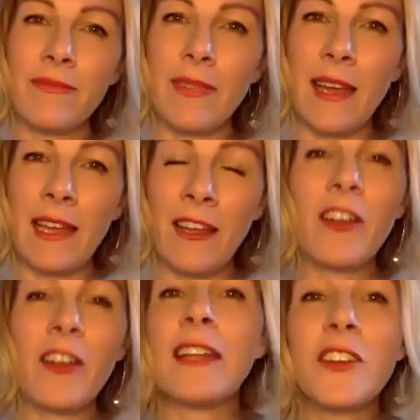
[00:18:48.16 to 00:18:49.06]
and
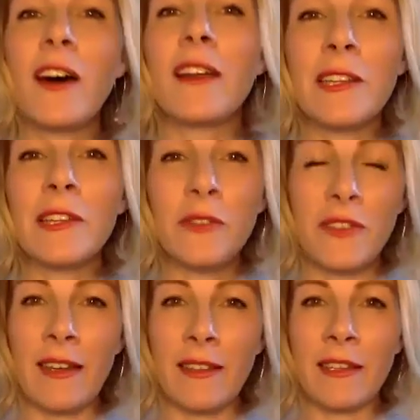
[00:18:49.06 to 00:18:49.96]
you can't lose
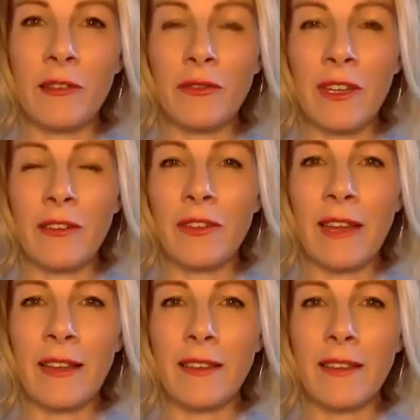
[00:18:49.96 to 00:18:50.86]
that self-love, and
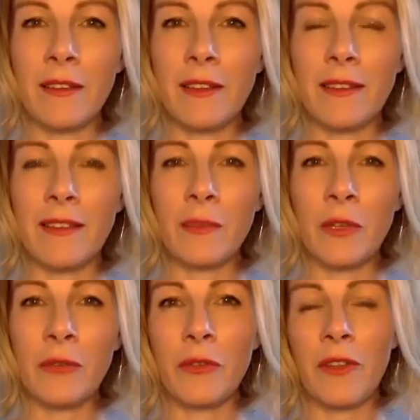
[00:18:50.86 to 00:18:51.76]
that's the
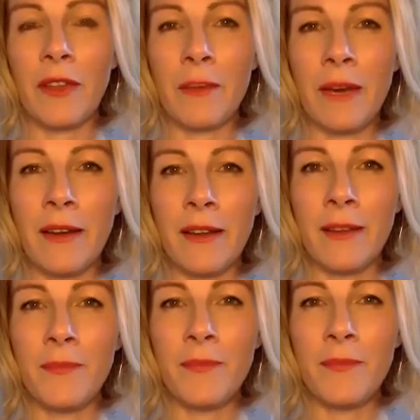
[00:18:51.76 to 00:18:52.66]
beautiful thing about it.
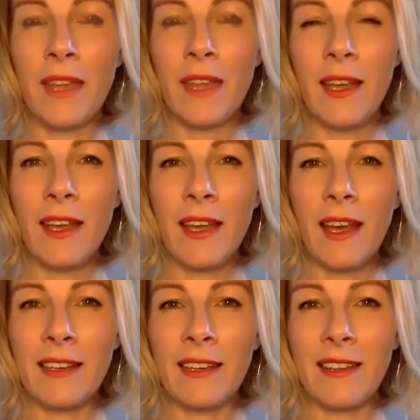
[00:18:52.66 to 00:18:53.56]

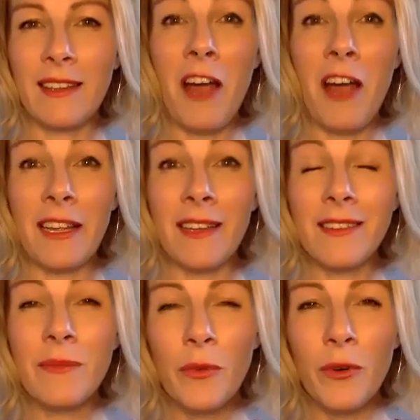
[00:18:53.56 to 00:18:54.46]
And the irony is,
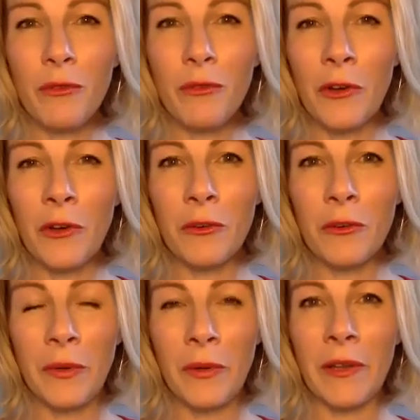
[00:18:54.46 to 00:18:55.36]
the more
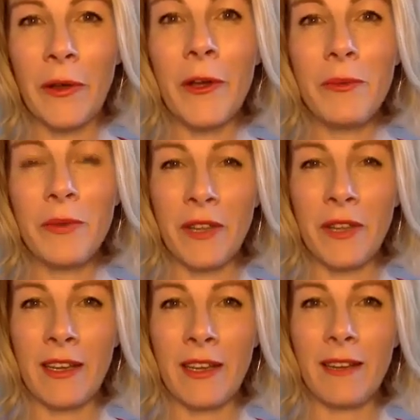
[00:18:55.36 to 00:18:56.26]
vulnerable and
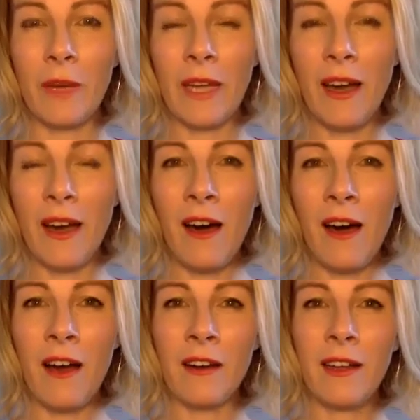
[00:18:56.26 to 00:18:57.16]
open we
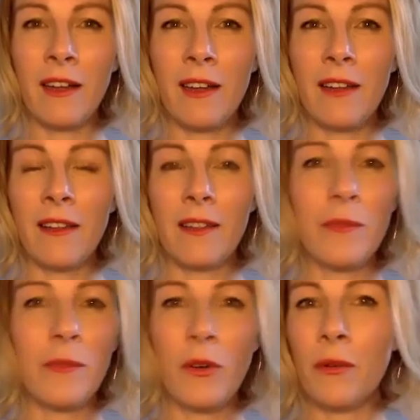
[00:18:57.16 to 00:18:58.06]
are, the
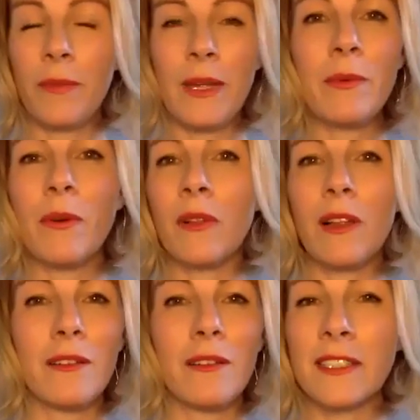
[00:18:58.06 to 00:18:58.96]
more
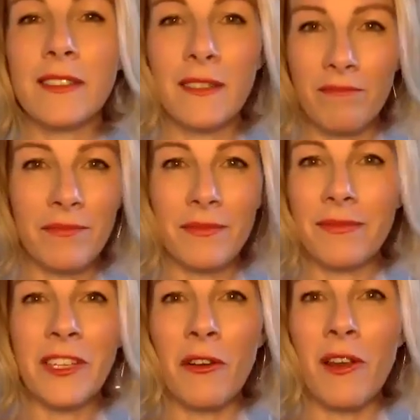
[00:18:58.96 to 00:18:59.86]
people just
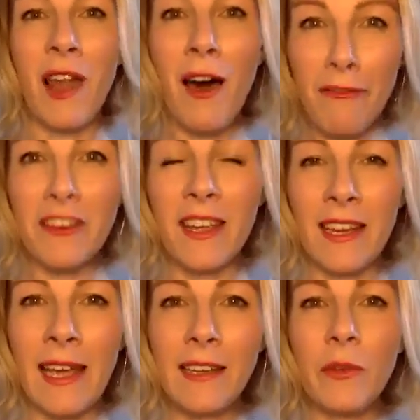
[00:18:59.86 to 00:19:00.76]
love and
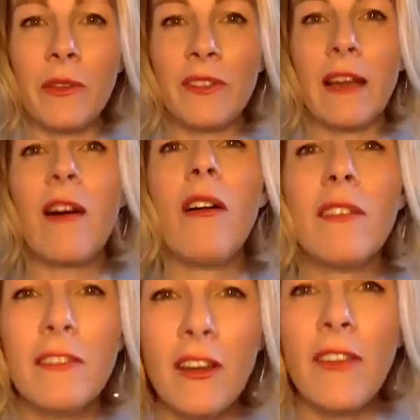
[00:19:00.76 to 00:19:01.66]
connect with you. It's like, oh God,